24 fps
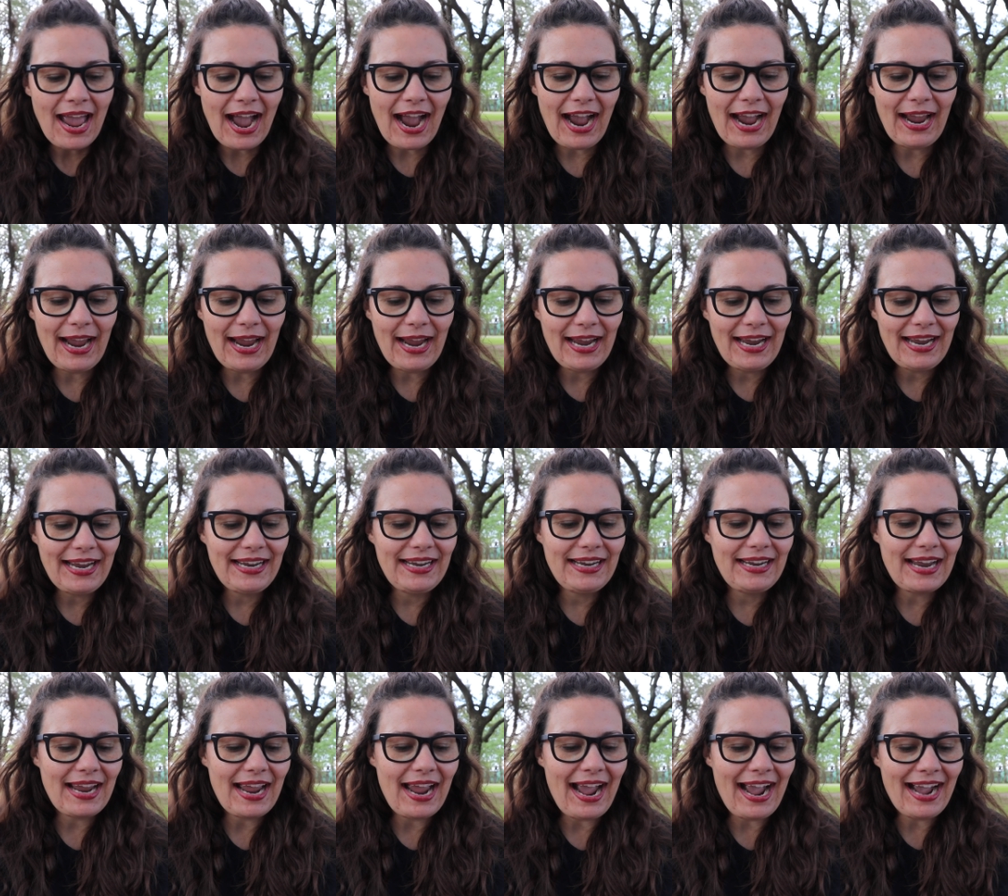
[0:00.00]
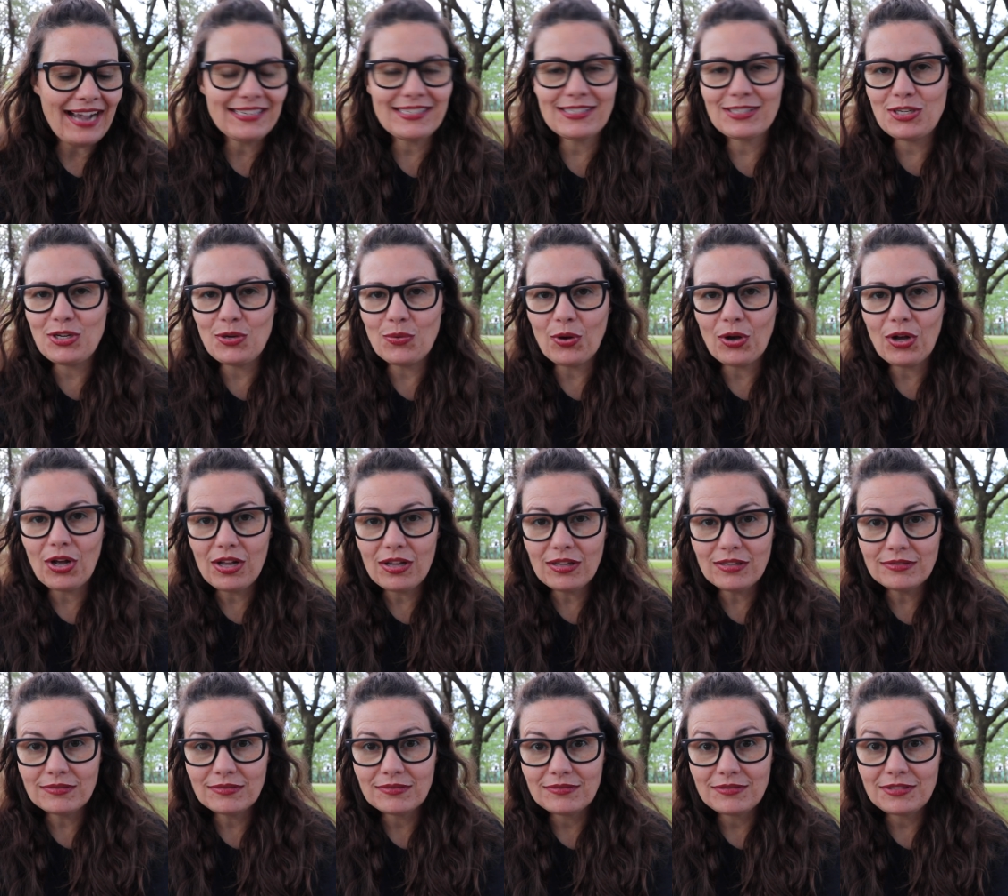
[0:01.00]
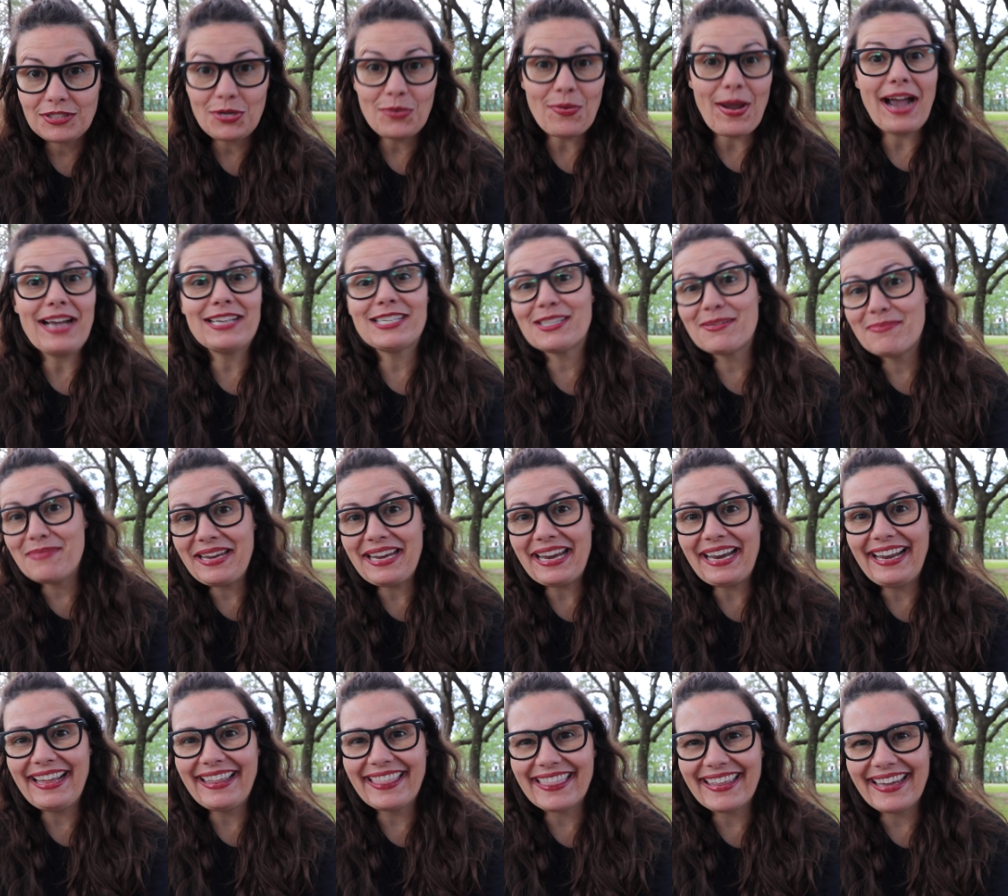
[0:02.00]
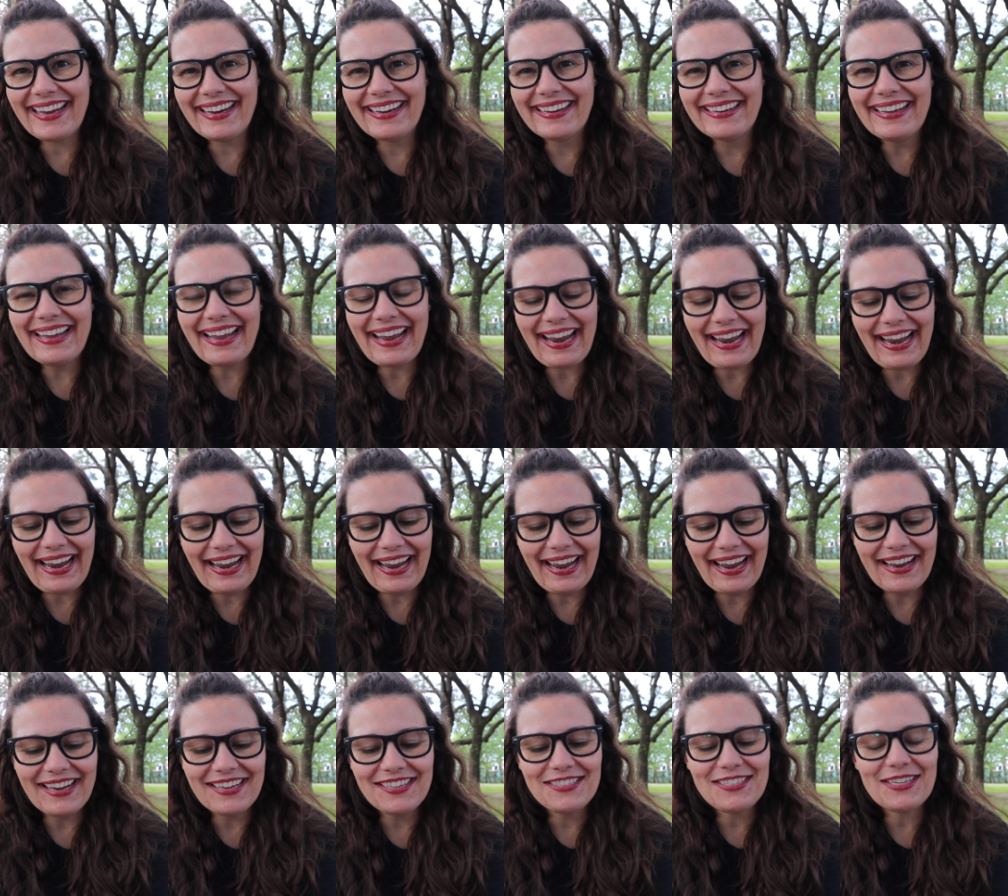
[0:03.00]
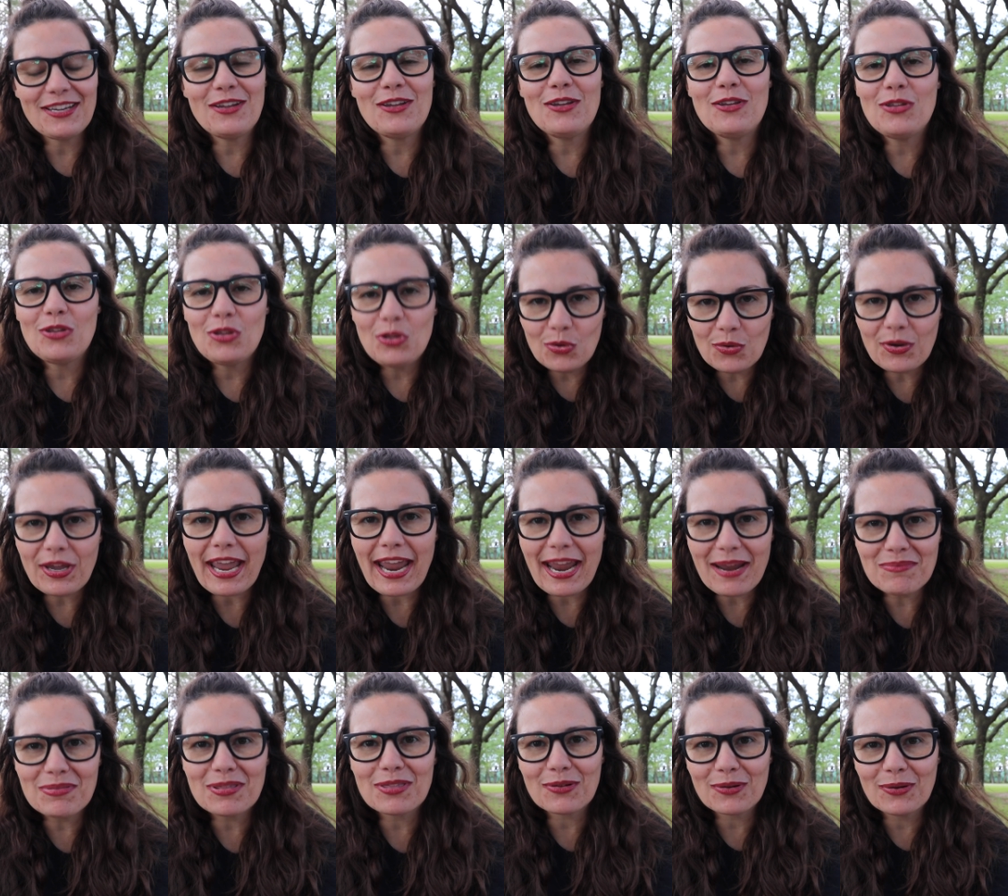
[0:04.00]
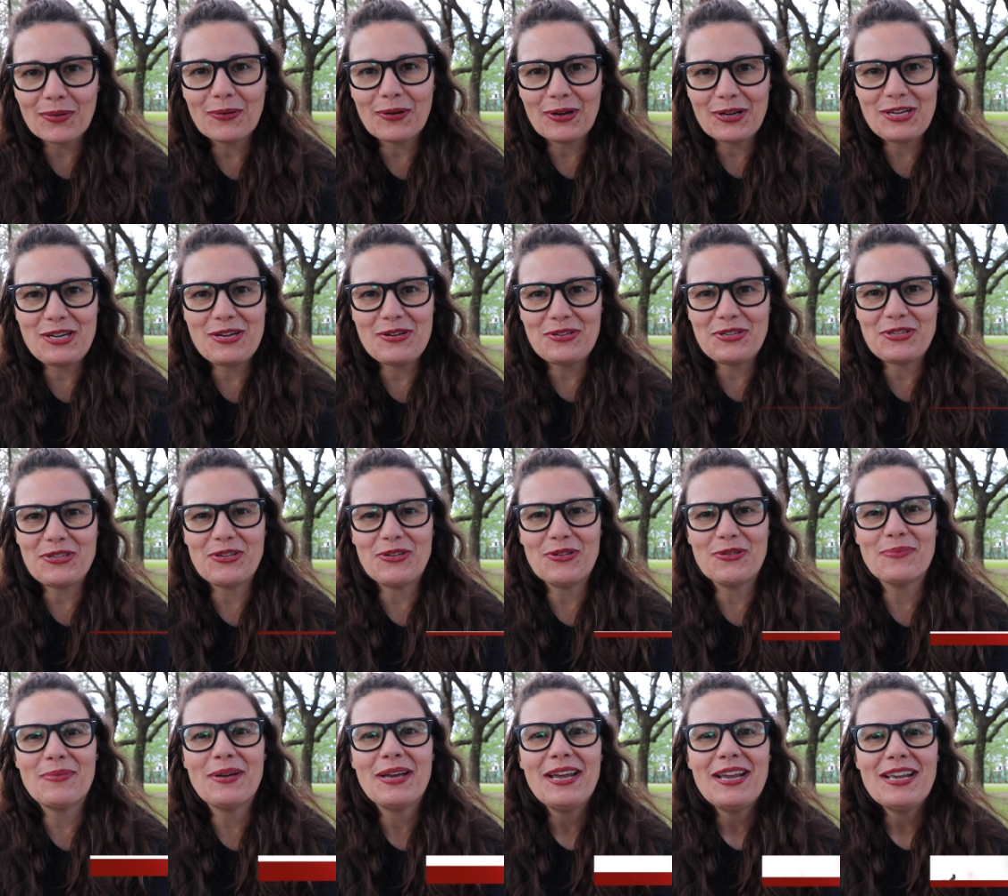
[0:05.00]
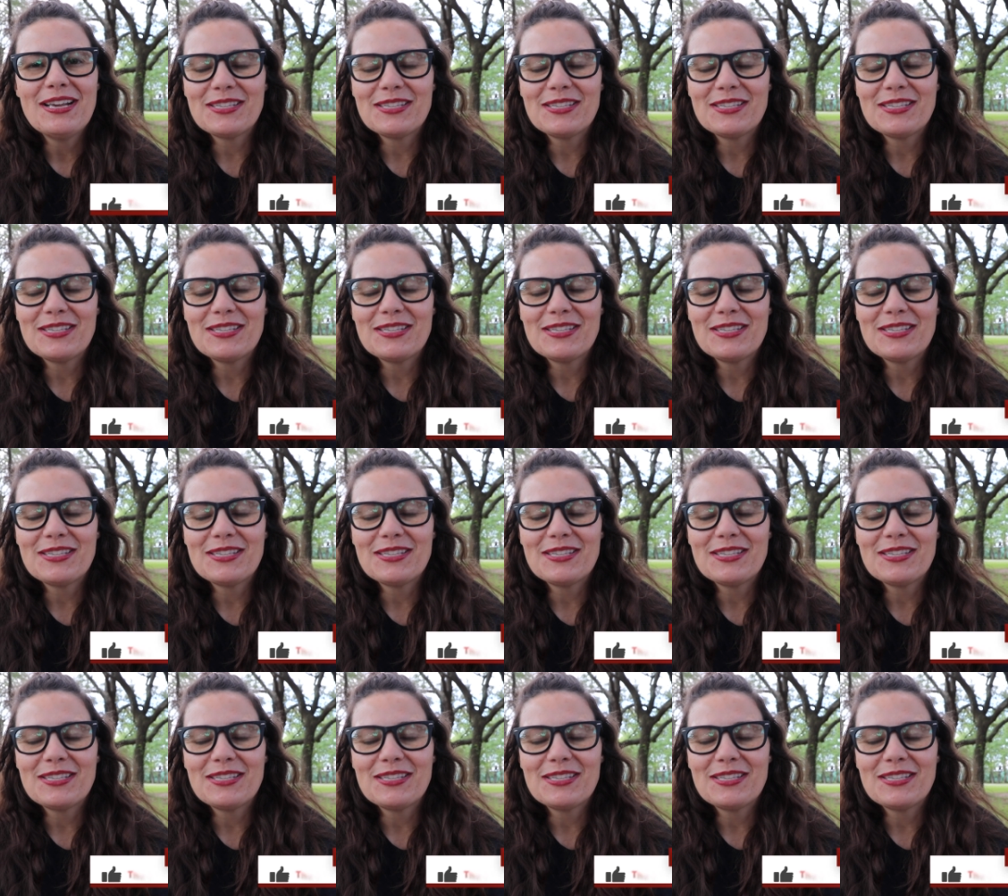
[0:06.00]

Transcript: I asked you all to ask me anything, and you came through on YouTube.